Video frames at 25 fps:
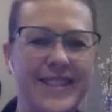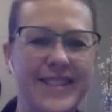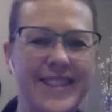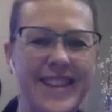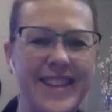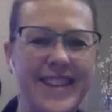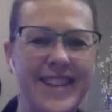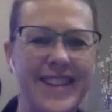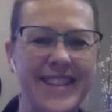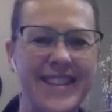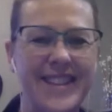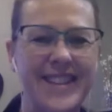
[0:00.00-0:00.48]

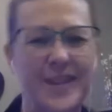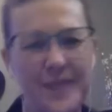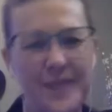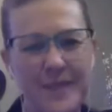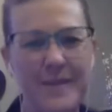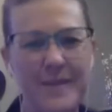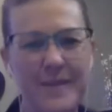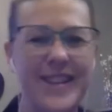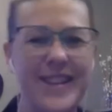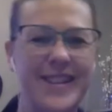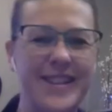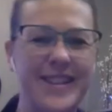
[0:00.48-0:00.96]
that's how we
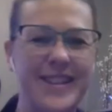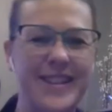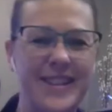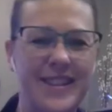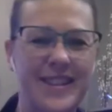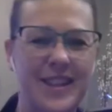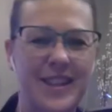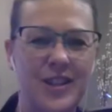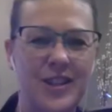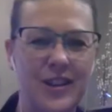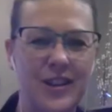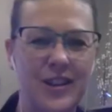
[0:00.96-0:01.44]
make the
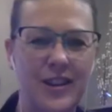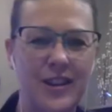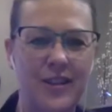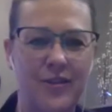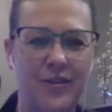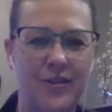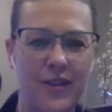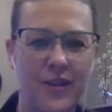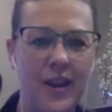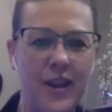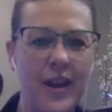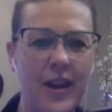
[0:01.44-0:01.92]
decision of
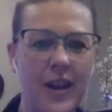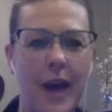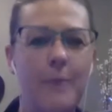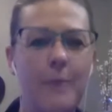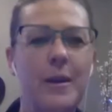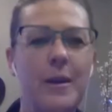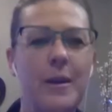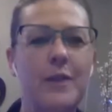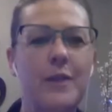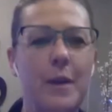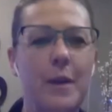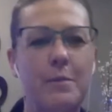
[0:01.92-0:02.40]
how
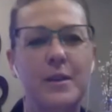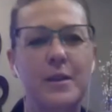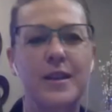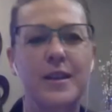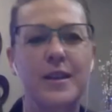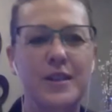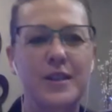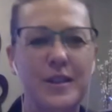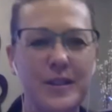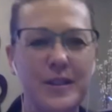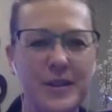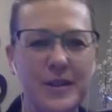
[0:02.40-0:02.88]
many
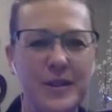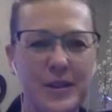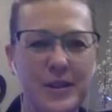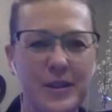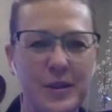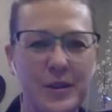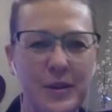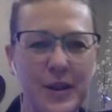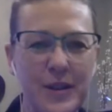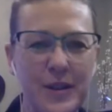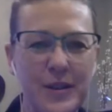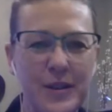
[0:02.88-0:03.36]
repetitions they're
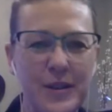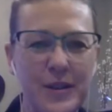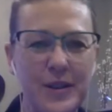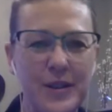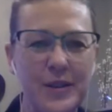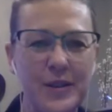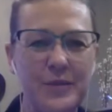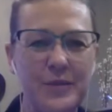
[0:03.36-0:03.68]
going to do